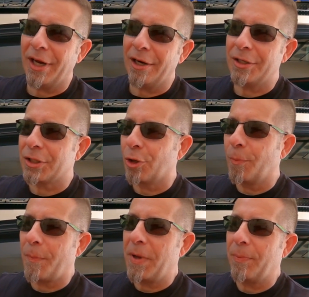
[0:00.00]
there's a
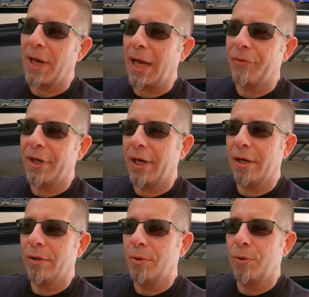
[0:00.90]
group of people out
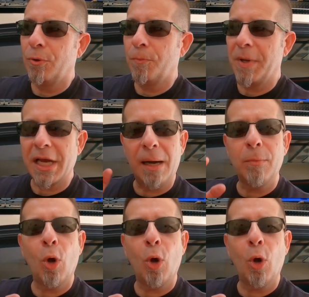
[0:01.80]
there who become